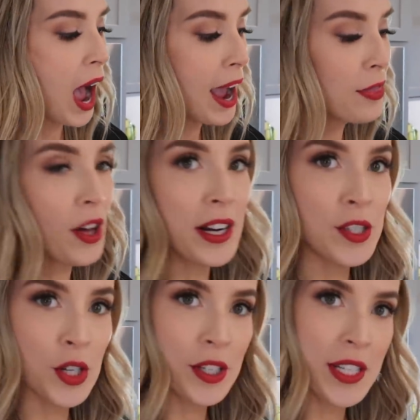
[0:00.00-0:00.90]
I thought
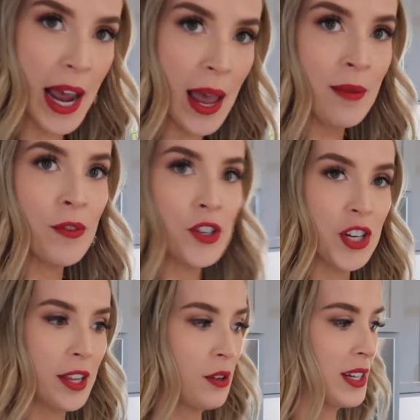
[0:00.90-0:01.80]
it took time for
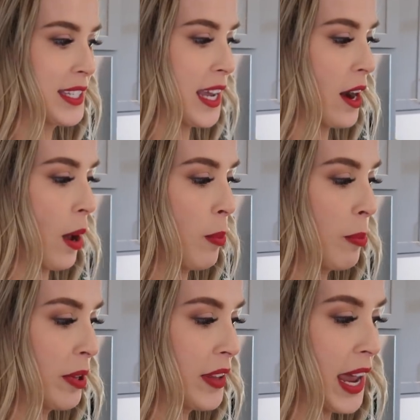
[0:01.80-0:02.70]
jello to set up, but